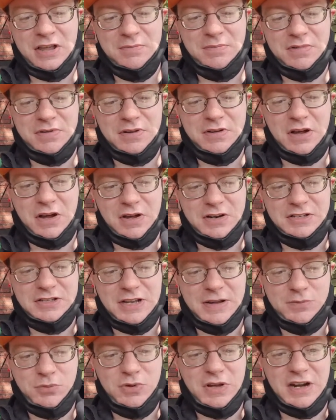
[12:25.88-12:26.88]
type
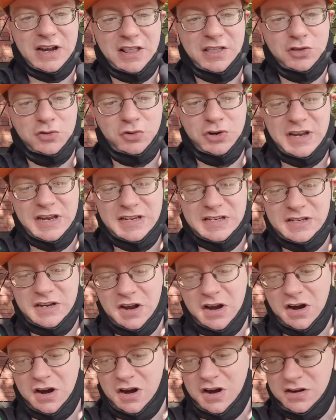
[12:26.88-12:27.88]
concept. We got a
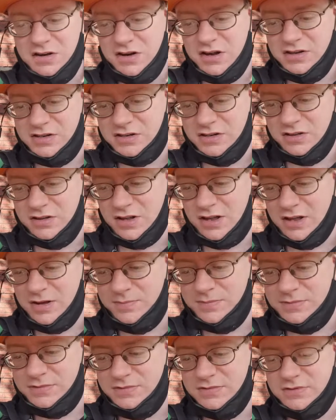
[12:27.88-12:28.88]
three-star
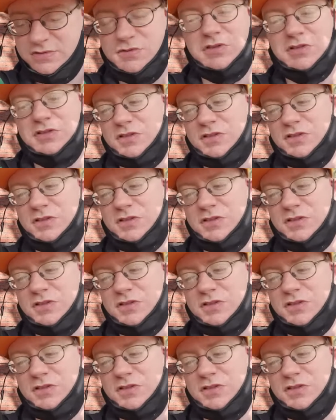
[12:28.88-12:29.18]
Dusclops.